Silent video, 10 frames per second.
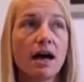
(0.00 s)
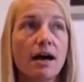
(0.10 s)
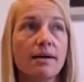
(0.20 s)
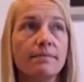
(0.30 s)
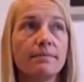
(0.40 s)

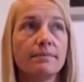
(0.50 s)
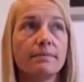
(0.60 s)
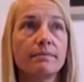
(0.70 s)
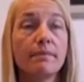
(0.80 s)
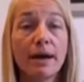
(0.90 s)
Um,
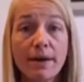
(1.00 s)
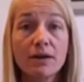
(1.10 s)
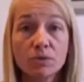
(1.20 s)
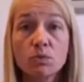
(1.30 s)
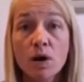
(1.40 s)
my
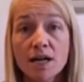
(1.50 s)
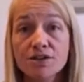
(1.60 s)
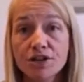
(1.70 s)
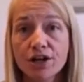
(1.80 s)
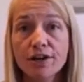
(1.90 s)
mind would
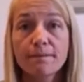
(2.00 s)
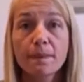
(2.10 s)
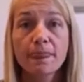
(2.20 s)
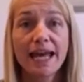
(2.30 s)
wander